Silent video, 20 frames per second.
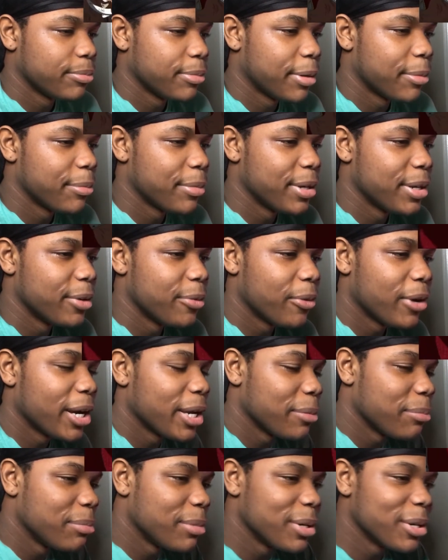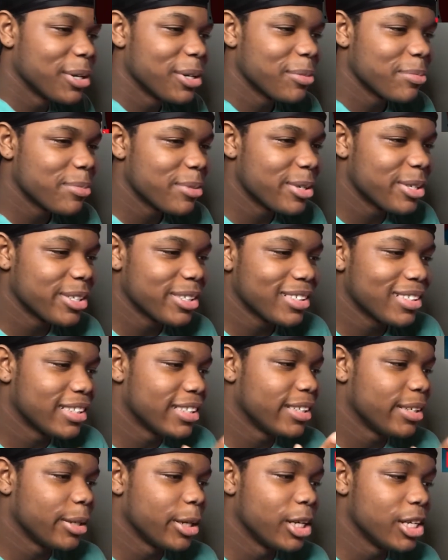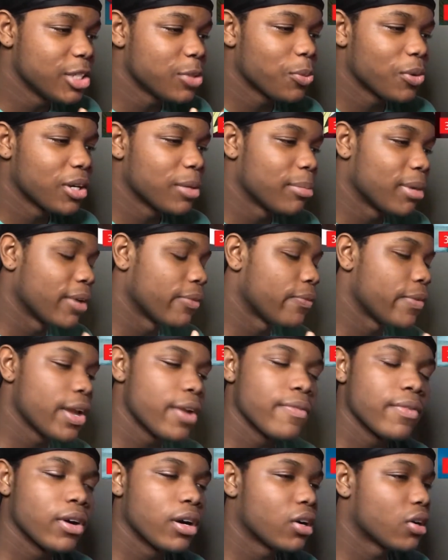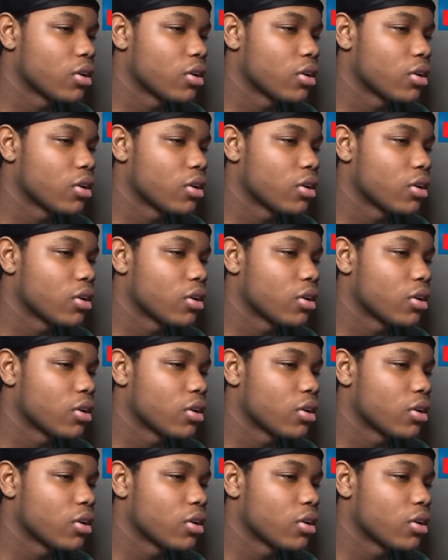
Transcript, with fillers: My man Whitebeard, bro. Yo, this is one of my favorite